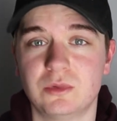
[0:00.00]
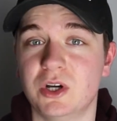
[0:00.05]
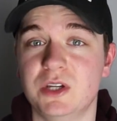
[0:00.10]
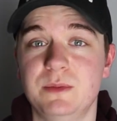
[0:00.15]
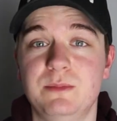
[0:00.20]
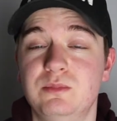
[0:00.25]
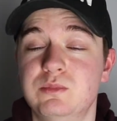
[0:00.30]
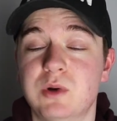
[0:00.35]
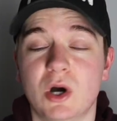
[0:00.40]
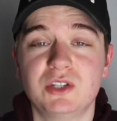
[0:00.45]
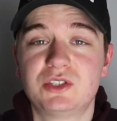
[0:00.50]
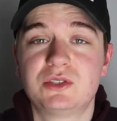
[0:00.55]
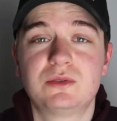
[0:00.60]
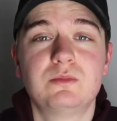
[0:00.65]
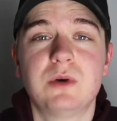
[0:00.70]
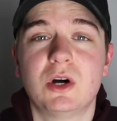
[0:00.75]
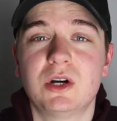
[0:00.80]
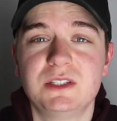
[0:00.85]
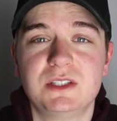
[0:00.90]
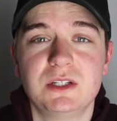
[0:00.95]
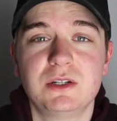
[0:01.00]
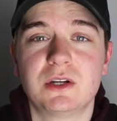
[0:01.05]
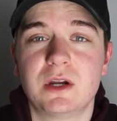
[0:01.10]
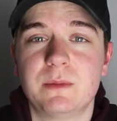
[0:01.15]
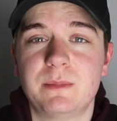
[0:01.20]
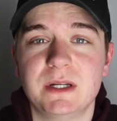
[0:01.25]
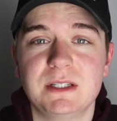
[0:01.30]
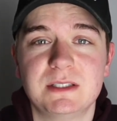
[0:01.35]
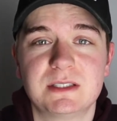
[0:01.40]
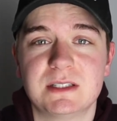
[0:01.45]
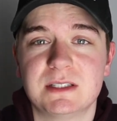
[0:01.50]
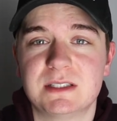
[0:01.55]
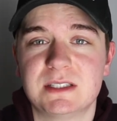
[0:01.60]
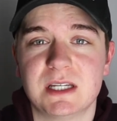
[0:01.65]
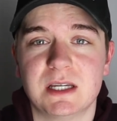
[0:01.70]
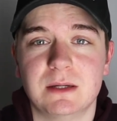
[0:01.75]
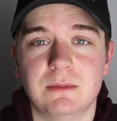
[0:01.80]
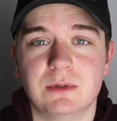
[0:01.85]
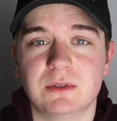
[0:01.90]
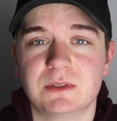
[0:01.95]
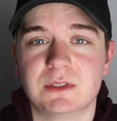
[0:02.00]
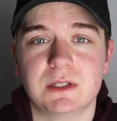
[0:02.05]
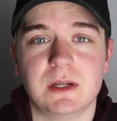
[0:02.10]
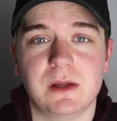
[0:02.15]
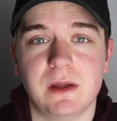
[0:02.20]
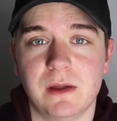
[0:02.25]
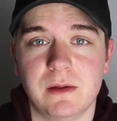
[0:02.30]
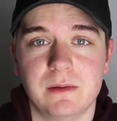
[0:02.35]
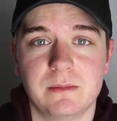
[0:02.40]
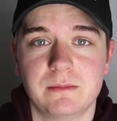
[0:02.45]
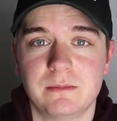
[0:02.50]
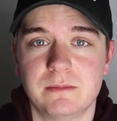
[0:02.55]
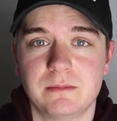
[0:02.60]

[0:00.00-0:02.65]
is he going to bring to the table today.